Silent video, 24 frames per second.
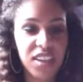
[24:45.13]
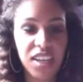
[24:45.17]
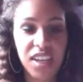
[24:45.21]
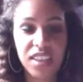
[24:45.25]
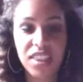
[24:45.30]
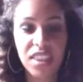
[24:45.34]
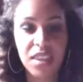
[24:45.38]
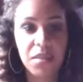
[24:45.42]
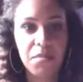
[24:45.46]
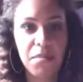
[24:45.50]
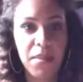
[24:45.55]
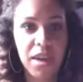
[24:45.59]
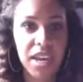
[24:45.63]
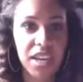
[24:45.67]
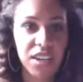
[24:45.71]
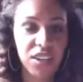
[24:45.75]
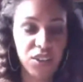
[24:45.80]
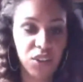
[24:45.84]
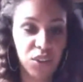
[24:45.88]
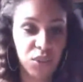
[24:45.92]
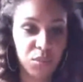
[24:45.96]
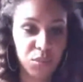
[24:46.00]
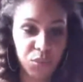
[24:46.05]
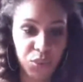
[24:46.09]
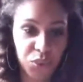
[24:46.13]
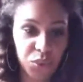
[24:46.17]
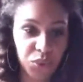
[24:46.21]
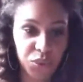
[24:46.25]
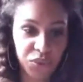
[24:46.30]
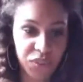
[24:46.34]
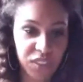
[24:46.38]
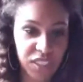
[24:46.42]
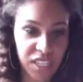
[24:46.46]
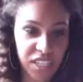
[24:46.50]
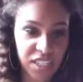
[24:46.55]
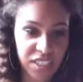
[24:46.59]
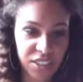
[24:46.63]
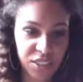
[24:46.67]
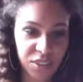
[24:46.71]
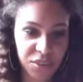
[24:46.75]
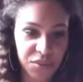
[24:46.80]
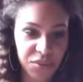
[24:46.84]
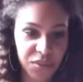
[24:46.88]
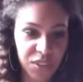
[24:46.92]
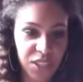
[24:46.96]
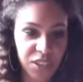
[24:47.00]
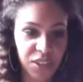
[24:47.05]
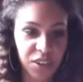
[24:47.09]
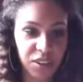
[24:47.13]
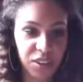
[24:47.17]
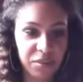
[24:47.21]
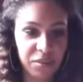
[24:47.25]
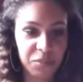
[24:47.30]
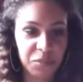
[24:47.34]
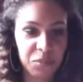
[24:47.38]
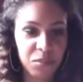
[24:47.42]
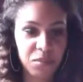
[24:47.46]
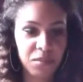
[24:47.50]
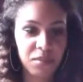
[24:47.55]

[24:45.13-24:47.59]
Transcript: Yet they made no move to interfere.